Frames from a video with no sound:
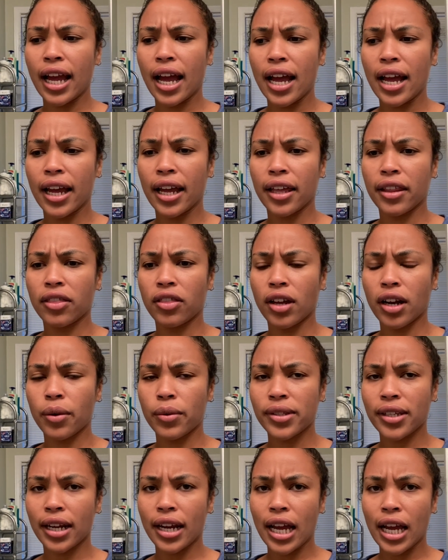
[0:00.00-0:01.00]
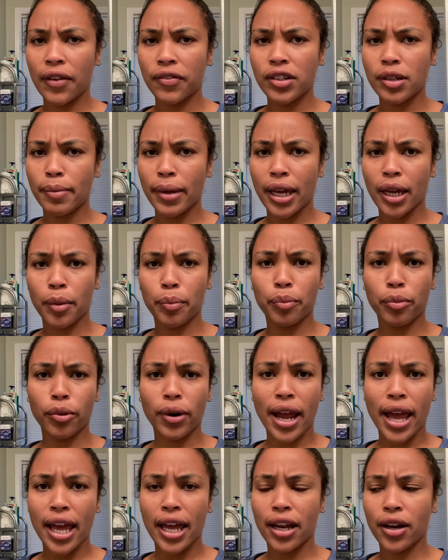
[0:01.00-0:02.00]
I thought I was gonna have to make
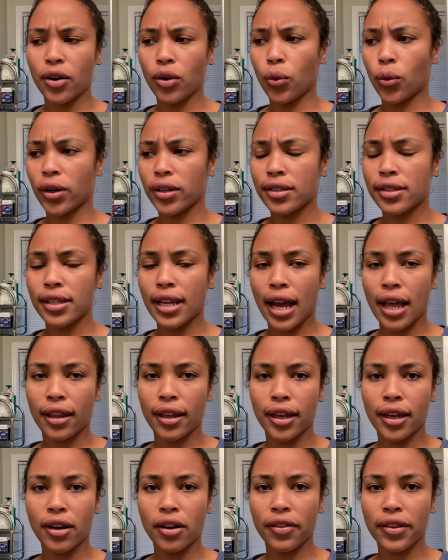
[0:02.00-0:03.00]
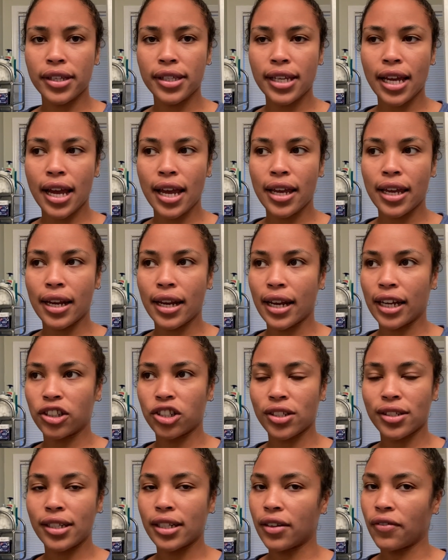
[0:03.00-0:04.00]
bread or salad on the side and I
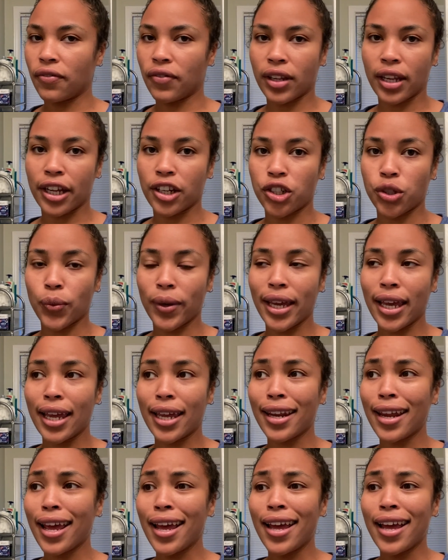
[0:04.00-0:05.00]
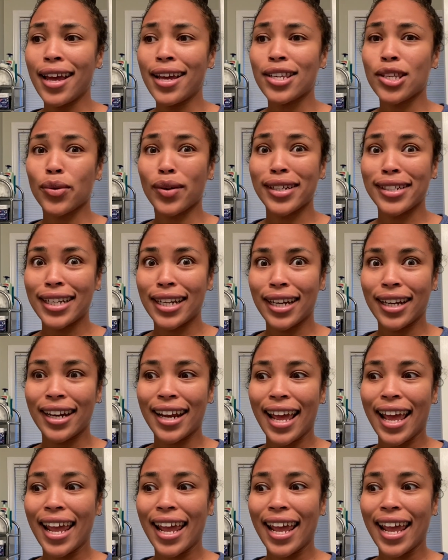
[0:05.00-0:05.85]
just didn't feel like doing it, so I didn't.